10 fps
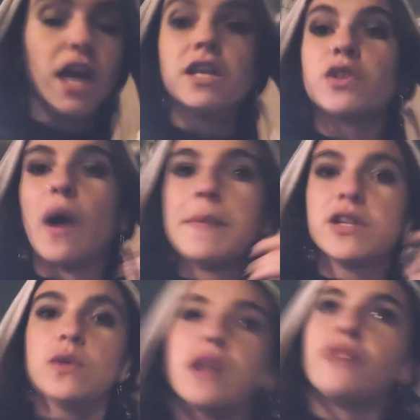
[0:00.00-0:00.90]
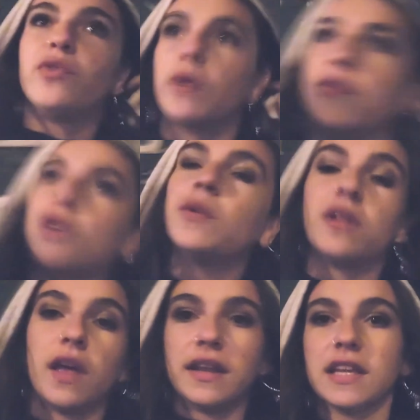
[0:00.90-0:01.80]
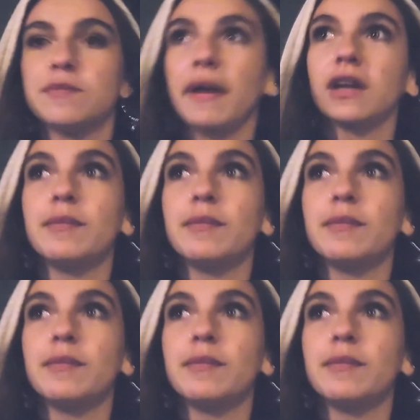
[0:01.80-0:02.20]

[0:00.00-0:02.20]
So I'm gonna do like a full review when the lighting is better,